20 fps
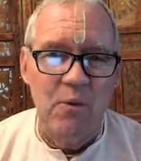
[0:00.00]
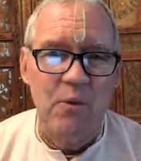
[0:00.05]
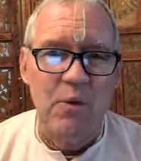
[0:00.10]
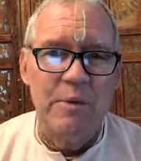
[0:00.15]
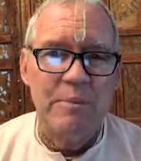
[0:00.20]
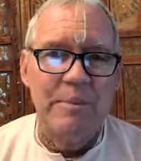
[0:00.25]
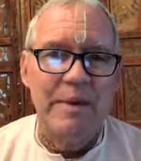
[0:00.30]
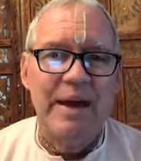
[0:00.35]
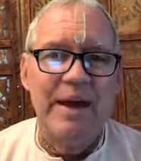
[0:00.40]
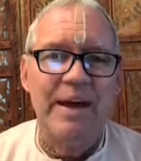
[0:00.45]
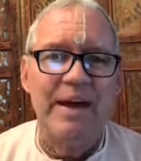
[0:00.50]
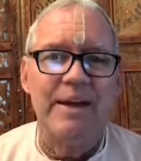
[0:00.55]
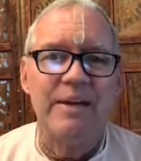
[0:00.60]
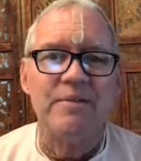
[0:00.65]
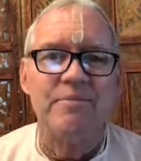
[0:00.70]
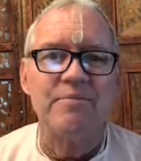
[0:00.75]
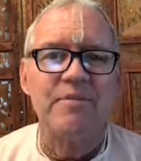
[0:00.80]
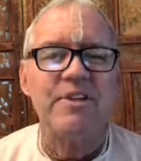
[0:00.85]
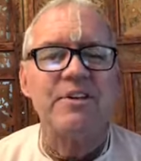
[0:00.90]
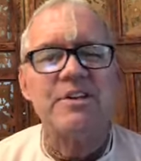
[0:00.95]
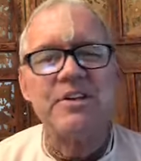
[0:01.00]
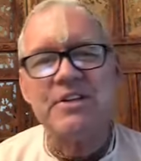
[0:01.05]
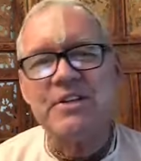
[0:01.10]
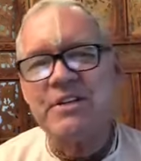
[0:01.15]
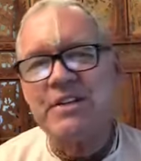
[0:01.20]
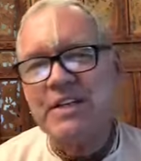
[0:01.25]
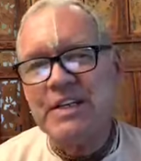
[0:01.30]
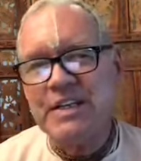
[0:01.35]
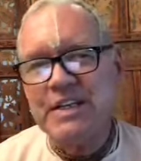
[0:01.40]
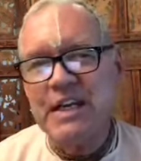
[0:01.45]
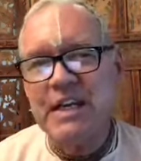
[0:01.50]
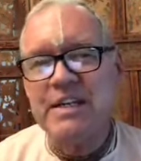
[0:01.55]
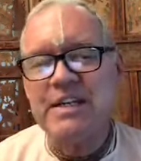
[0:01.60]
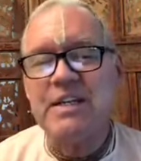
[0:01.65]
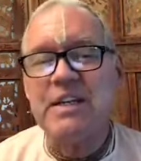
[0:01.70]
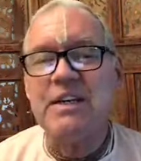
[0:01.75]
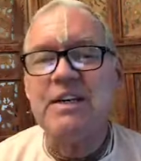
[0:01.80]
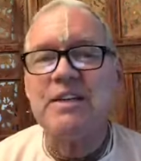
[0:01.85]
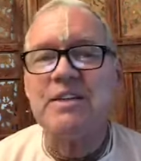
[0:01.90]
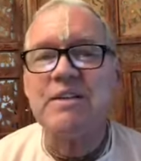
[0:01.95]
would pay, this is in the
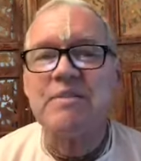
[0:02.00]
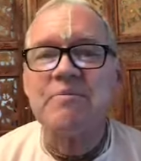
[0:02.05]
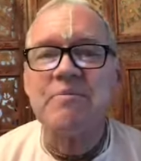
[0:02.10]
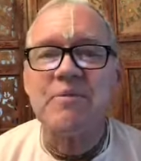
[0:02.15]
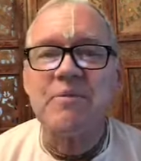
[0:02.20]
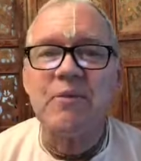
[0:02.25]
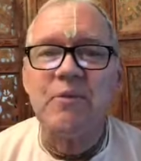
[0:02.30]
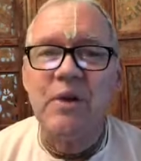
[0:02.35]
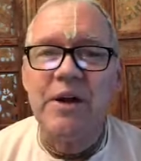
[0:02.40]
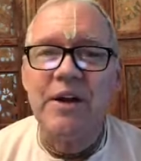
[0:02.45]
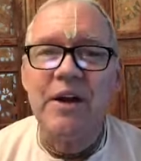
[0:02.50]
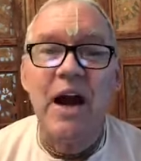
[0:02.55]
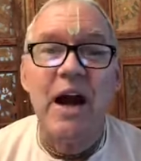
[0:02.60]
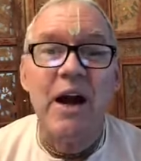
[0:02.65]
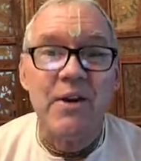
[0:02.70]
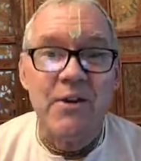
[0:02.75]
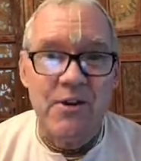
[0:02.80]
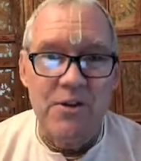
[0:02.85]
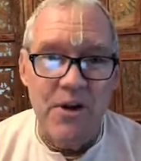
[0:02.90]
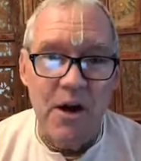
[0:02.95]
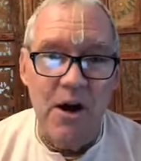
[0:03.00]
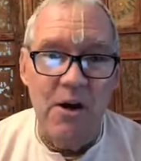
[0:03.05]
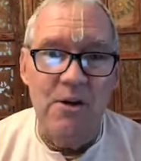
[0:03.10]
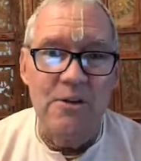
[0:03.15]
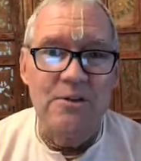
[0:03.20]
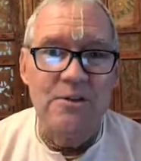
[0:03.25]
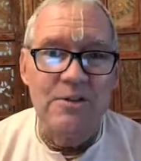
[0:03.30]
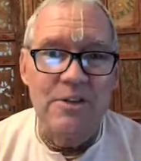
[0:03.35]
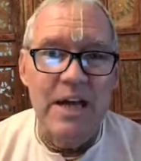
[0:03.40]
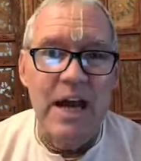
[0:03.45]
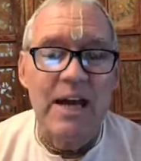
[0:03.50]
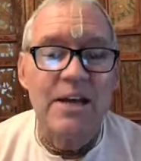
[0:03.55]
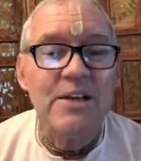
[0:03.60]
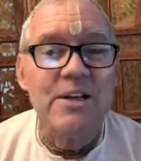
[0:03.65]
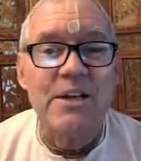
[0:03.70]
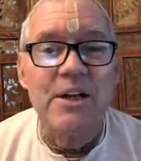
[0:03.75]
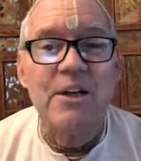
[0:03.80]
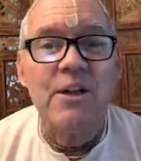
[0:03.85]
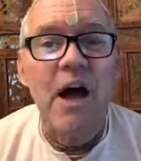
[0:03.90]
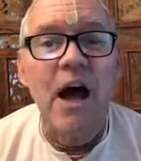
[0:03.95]
60s, when $100 was
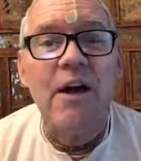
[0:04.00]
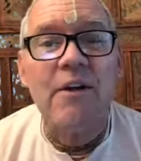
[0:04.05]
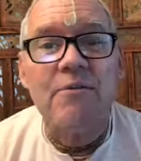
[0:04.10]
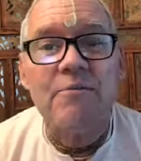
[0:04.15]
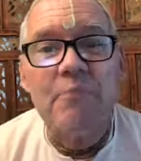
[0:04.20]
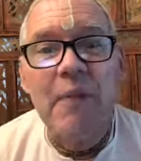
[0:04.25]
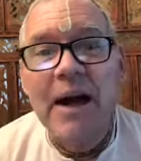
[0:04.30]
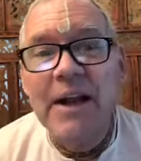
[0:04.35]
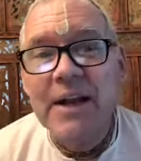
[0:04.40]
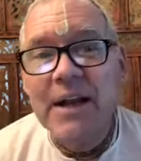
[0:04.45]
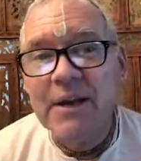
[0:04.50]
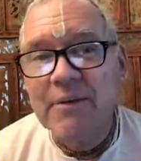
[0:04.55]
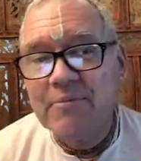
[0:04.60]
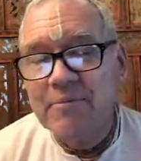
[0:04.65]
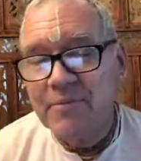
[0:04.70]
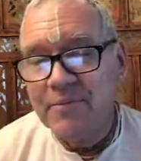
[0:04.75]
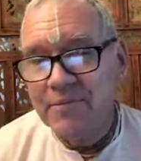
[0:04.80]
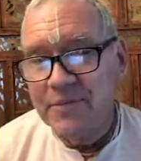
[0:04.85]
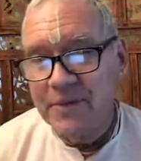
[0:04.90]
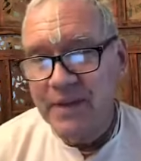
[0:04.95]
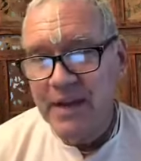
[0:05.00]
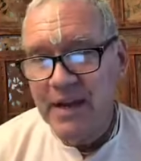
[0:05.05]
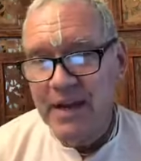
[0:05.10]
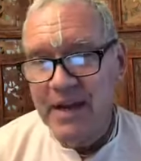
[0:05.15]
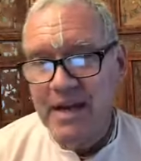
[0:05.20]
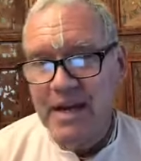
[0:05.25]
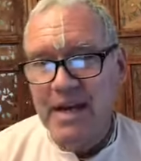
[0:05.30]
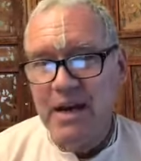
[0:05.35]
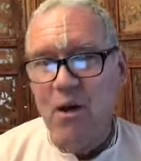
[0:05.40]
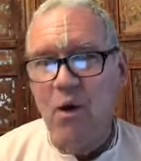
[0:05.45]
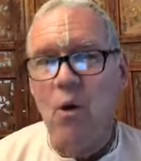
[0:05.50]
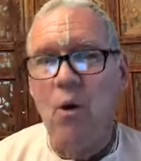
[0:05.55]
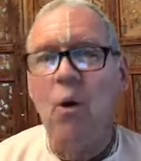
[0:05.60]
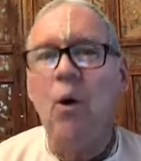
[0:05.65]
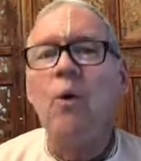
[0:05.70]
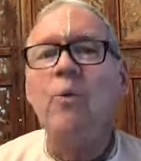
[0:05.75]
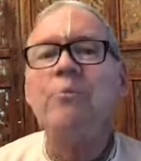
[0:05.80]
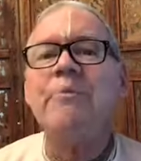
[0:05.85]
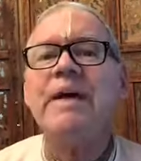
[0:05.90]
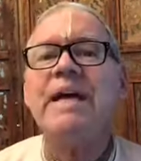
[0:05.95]
actually a lot of money.
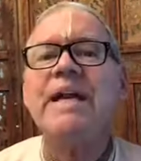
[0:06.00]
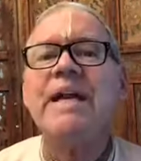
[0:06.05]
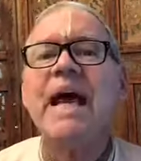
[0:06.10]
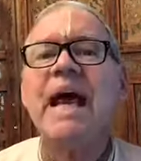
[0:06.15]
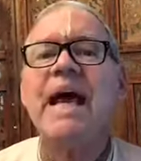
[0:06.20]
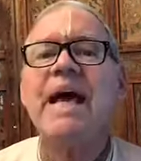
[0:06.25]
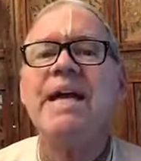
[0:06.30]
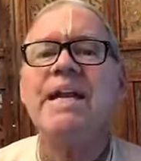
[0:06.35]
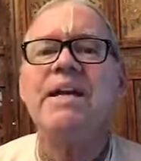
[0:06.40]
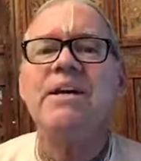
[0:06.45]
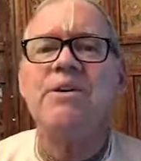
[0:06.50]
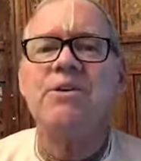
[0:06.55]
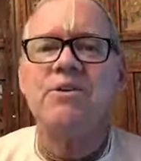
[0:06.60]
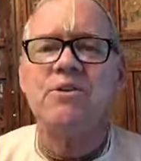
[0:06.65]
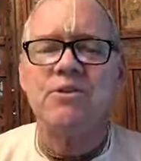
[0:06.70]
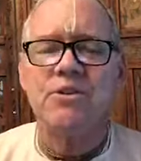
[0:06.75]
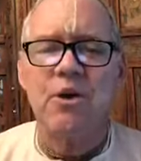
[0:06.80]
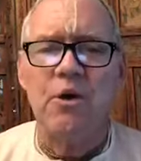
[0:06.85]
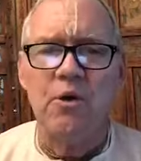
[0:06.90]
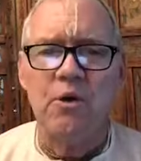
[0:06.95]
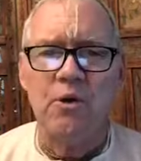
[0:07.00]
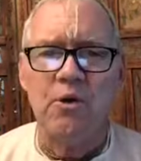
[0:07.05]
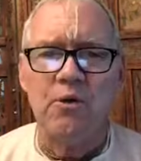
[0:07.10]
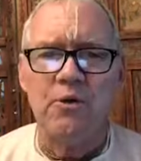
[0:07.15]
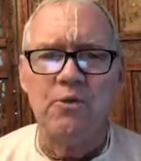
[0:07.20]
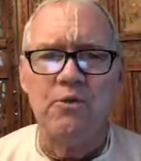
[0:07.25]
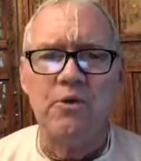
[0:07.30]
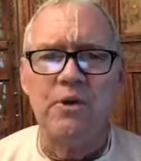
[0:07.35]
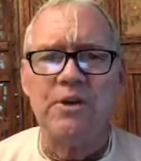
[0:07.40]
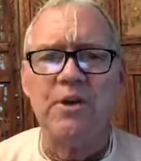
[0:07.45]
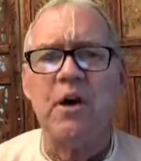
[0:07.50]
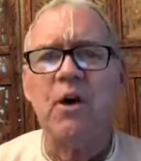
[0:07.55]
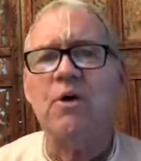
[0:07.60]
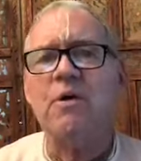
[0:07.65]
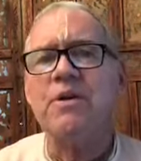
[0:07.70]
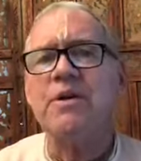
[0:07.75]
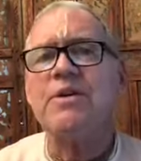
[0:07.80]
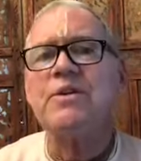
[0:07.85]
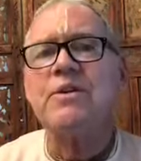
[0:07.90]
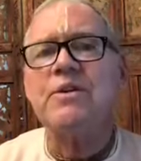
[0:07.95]
Old men, 80 years old, would
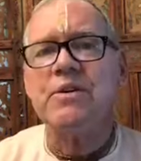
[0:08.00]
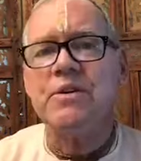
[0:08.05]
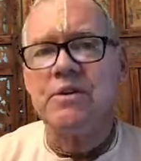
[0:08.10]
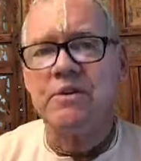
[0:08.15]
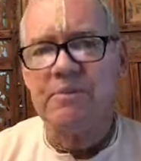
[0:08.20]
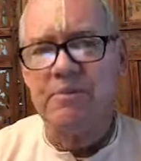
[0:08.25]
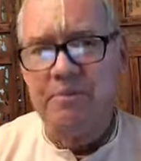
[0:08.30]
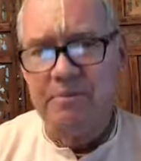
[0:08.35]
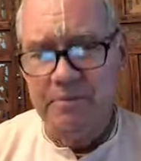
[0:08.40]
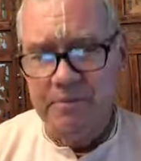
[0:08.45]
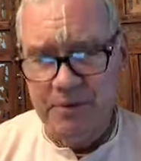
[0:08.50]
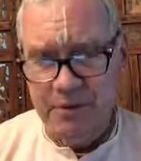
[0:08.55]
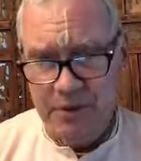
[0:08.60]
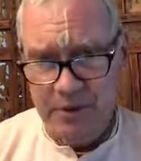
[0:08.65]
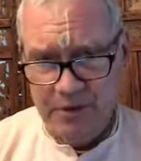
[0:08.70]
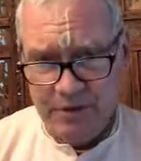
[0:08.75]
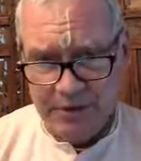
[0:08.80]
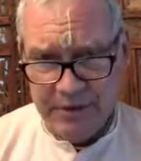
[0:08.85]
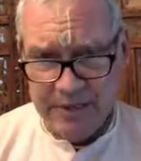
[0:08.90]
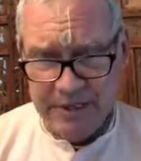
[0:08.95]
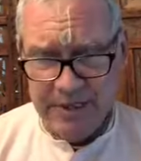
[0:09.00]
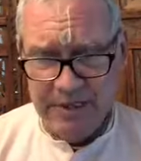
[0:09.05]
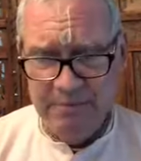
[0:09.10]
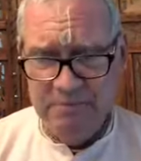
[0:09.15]
go into certain